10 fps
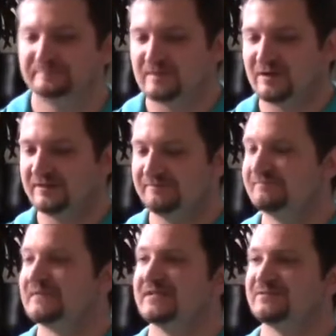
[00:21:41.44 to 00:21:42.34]
All right,
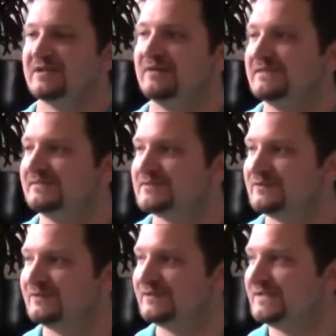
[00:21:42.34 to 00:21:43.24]
thanks for coming so
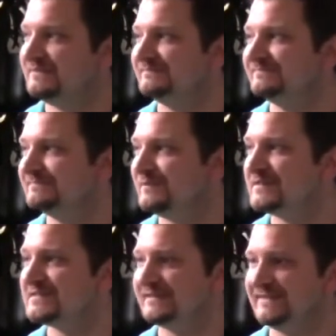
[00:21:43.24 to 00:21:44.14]
early on
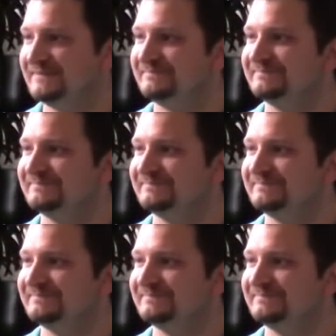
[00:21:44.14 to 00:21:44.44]
a Sunday.